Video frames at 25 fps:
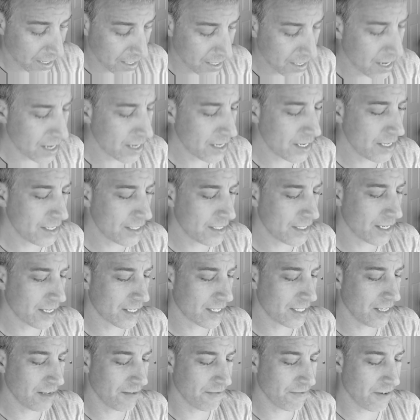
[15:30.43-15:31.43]
In
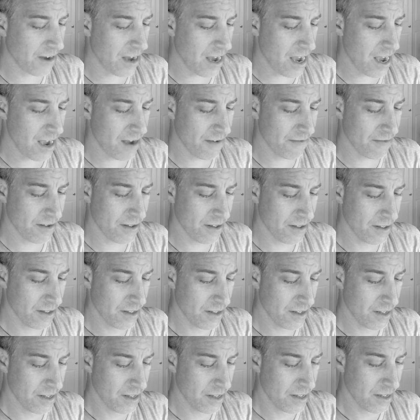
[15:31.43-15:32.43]
1965,
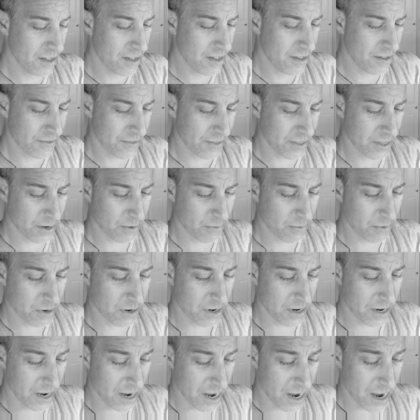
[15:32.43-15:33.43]
there
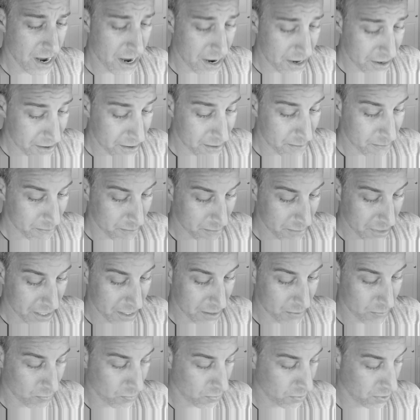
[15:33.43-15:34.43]
were 100
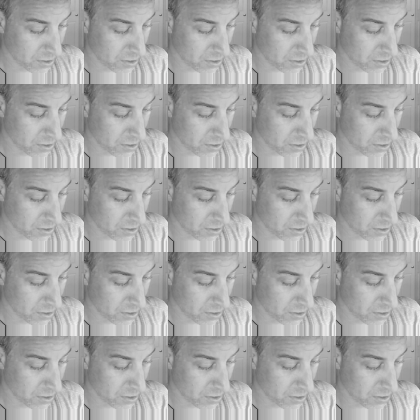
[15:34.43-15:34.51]
men